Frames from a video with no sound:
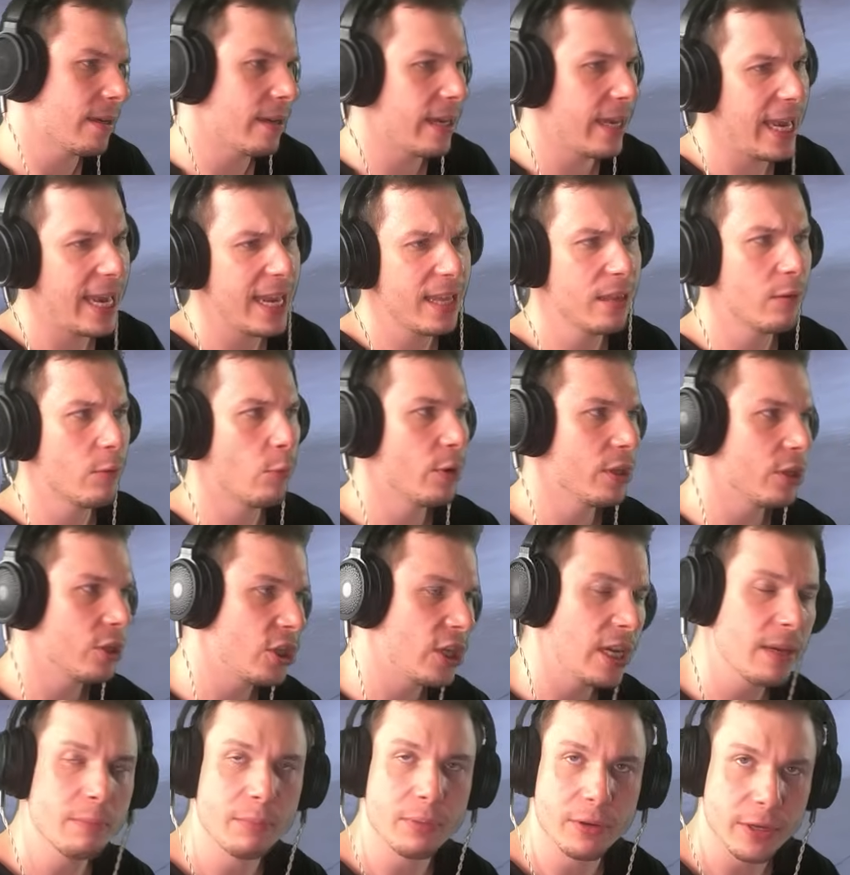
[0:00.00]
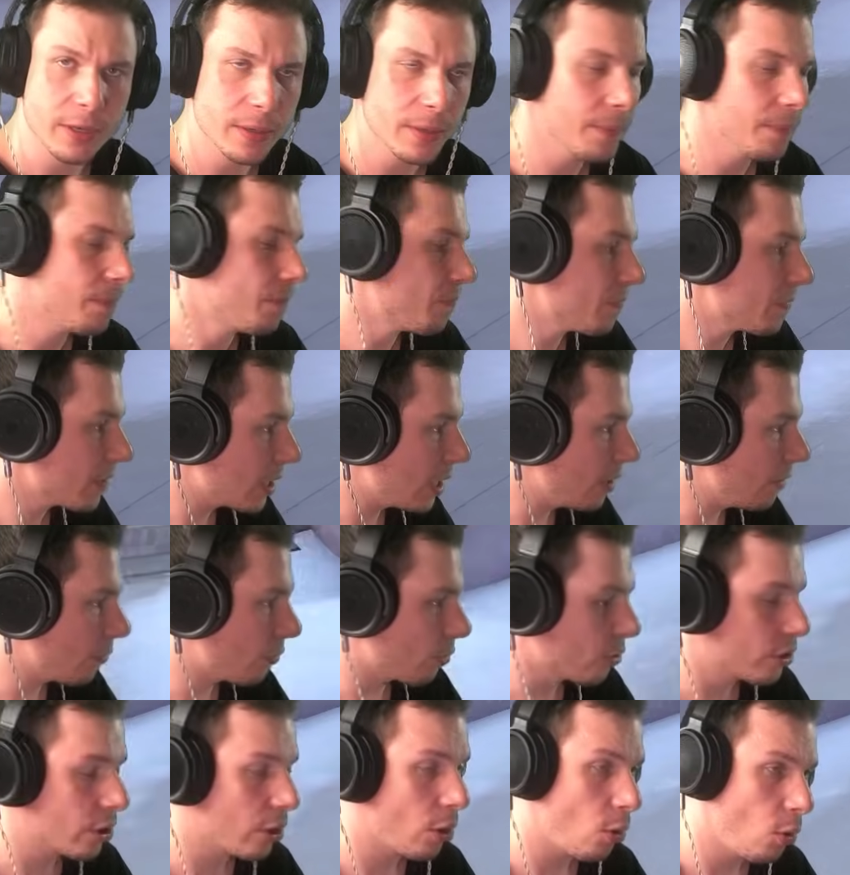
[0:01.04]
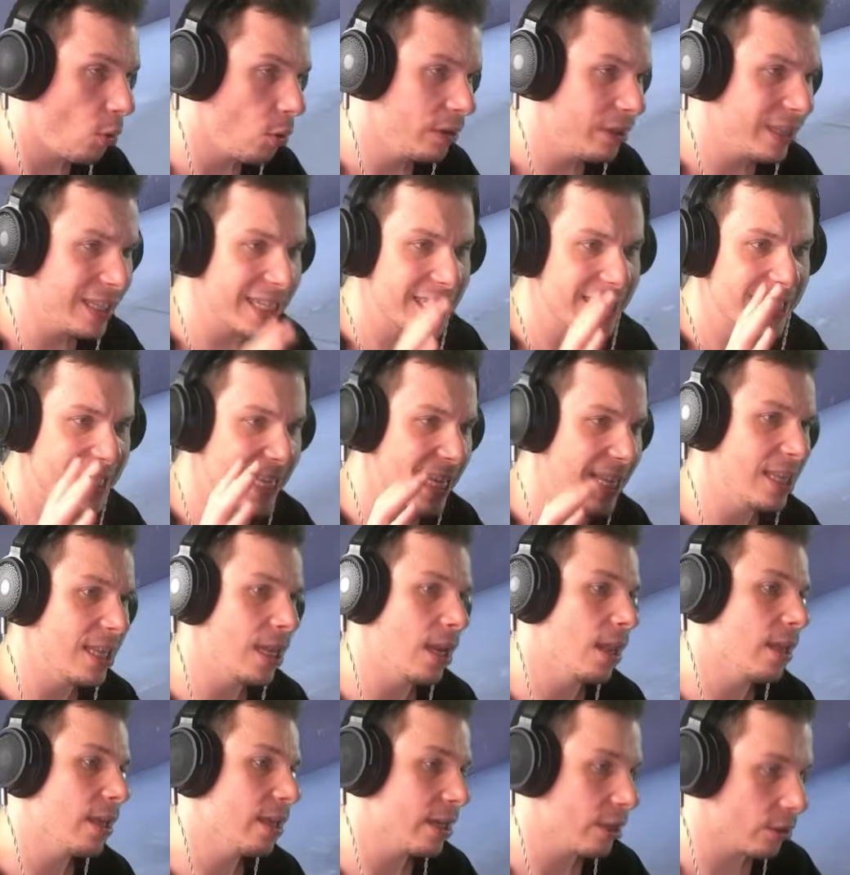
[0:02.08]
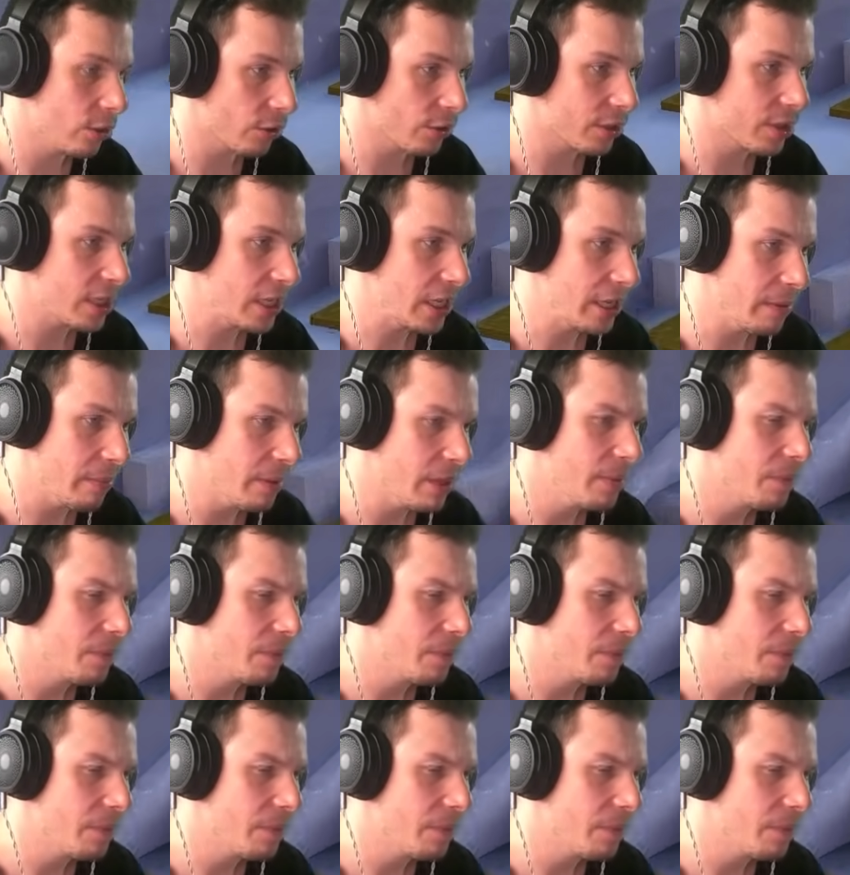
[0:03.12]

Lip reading: and with Chamber, if you're the only sentinel in your team,